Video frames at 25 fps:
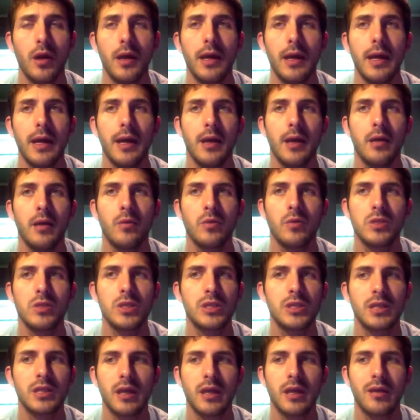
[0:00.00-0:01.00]
and was
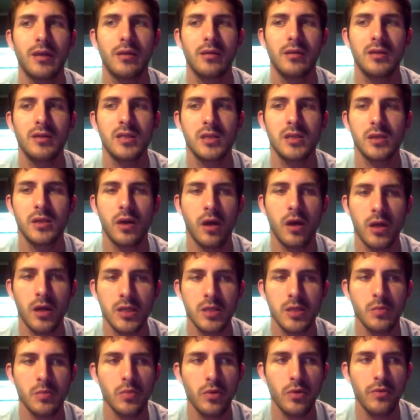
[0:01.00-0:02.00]
just like, this is an
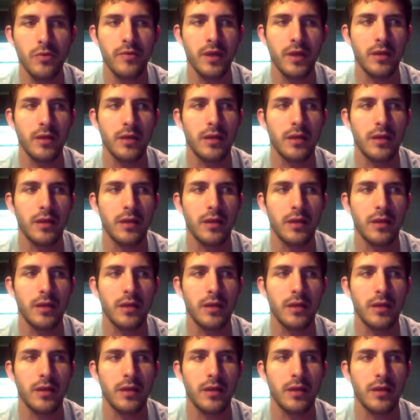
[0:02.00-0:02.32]
awesome movie.